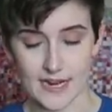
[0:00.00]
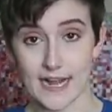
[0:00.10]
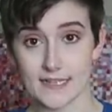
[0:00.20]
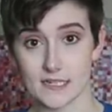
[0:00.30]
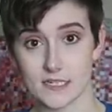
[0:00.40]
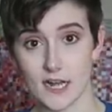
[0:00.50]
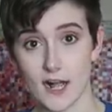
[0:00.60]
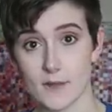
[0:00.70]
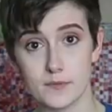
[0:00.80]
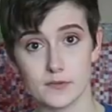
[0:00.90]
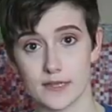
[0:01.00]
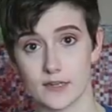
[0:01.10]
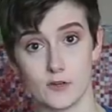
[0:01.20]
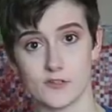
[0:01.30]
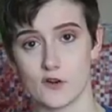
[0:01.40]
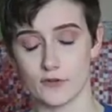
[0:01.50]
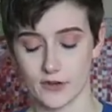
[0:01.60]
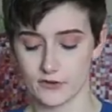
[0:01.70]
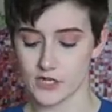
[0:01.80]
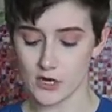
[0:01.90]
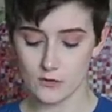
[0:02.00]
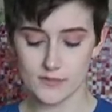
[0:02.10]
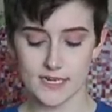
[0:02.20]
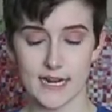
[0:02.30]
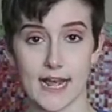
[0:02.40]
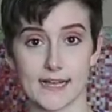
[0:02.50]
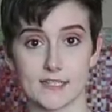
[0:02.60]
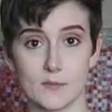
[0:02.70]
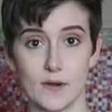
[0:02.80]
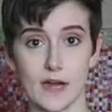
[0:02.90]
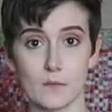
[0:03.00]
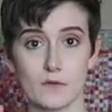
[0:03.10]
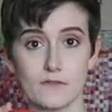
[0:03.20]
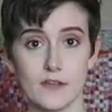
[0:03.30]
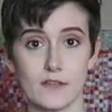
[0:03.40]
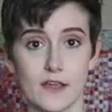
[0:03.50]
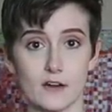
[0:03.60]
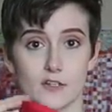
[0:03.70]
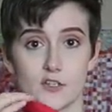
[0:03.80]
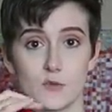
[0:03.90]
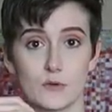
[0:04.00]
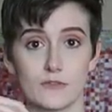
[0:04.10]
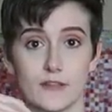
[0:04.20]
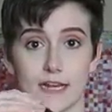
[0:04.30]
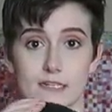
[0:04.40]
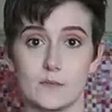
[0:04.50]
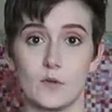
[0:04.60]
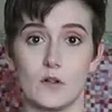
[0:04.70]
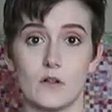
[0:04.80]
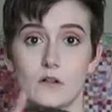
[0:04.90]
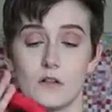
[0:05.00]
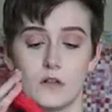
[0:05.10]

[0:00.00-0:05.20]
It has a top that goes over your toes. It has the bottom of it. They are super flexible.